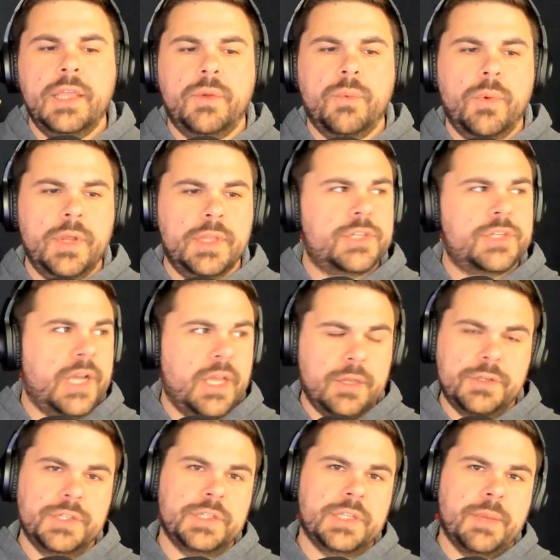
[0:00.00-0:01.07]
I think one of the
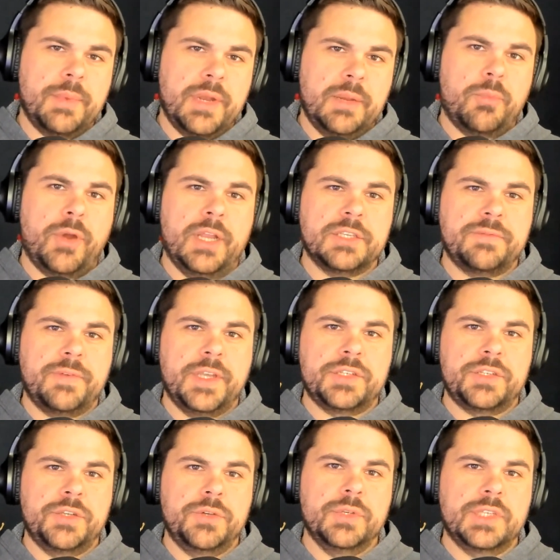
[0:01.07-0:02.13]
challenges that many brands
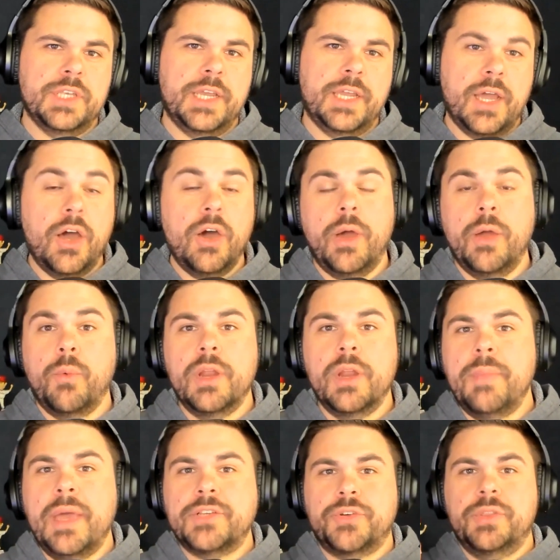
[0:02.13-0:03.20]
face too is like, oh, I want
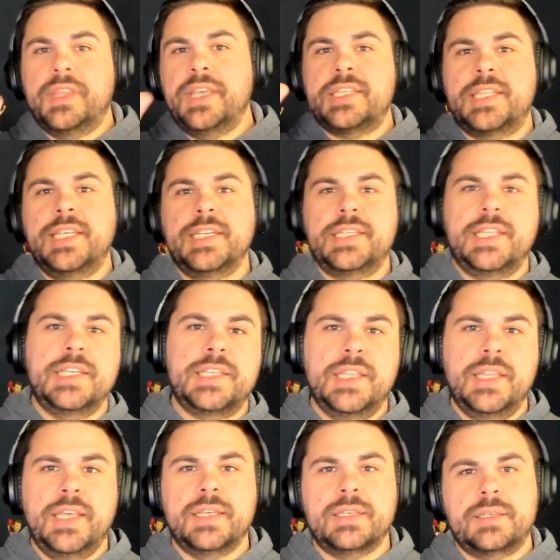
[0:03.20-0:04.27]
to measure this, this,
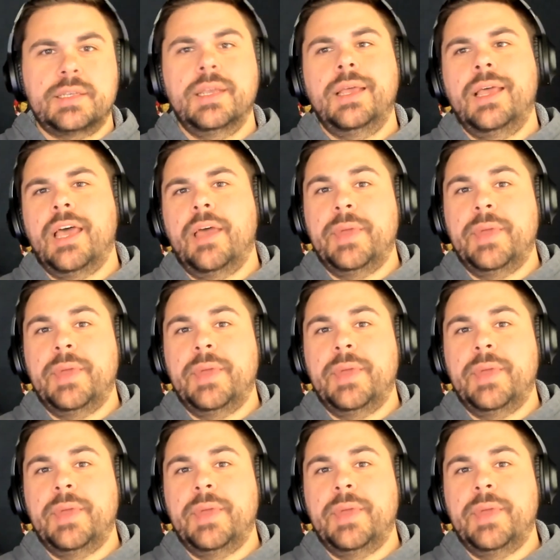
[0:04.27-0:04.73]
and this.